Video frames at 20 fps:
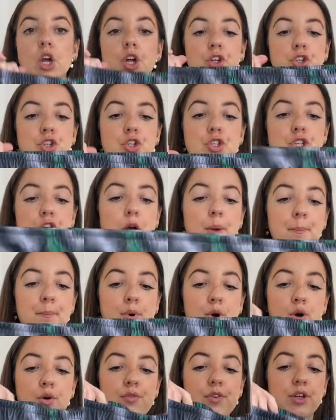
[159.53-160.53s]
just
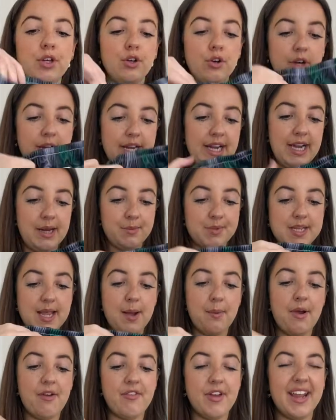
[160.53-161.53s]
above your hips.
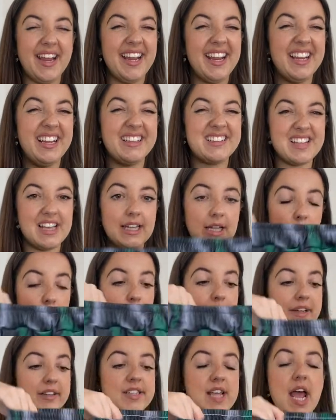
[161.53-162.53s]
However, it is a little
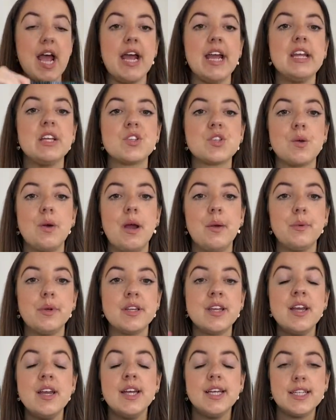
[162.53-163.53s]
bit tight. So I would
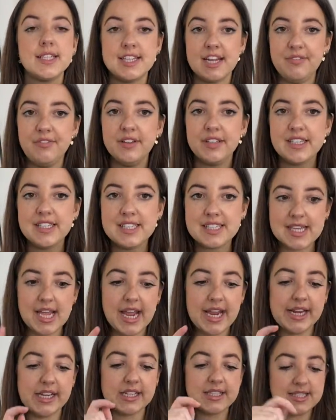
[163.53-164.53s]
definitely
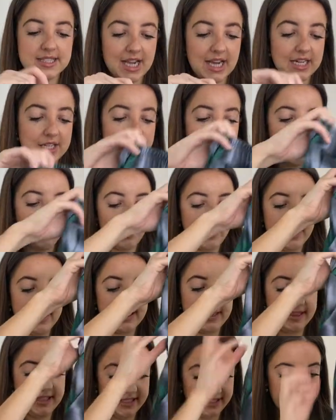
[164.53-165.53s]
say size up in
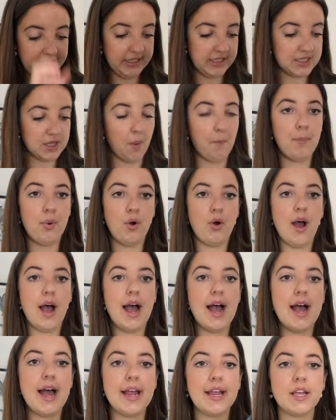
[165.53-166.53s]
these, but
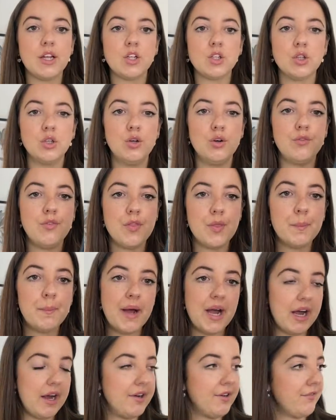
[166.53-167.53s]
I love the
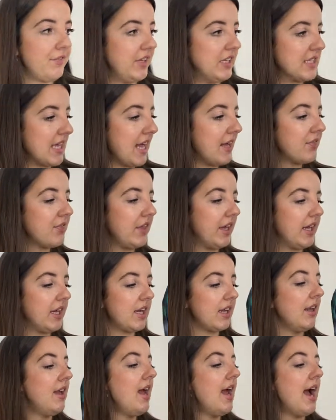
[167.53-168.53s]
pattern of these. I think
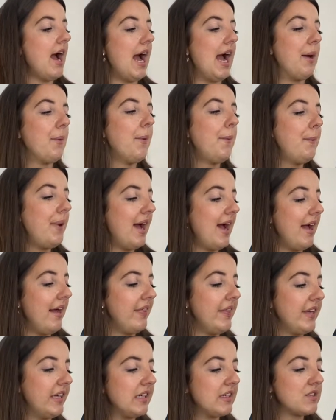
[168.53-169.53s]
I will pair
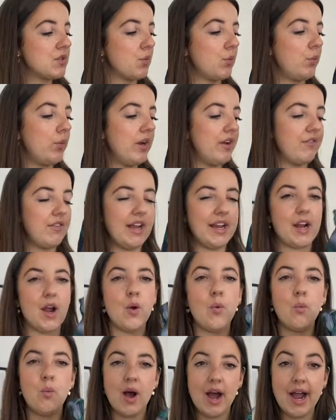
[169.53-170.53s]
this with like a
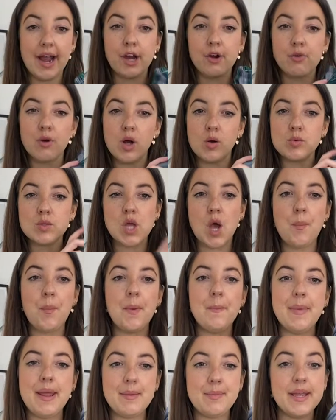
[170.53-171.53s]
white crop top and
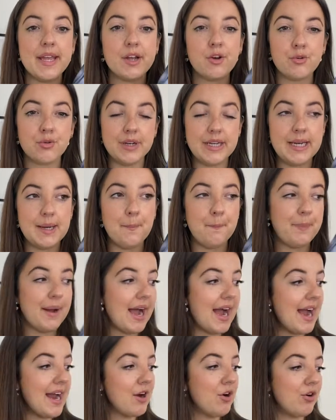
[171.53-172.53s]
maybe a green
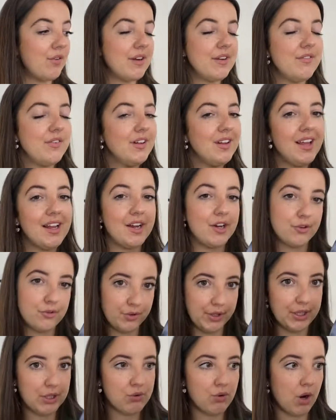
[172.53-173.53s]
bag or even like a
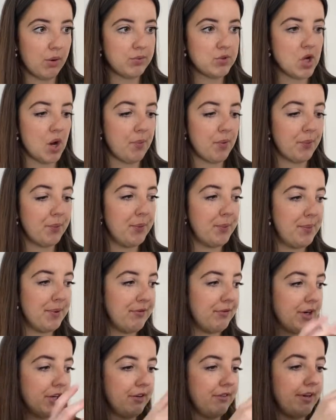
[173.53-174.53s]
green crop top would be
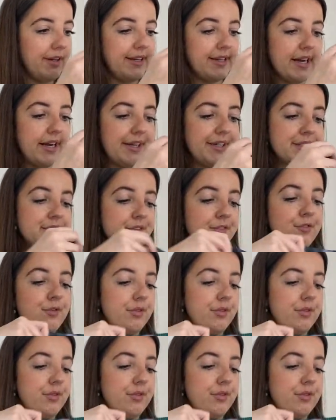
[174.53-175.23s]
really, really nice for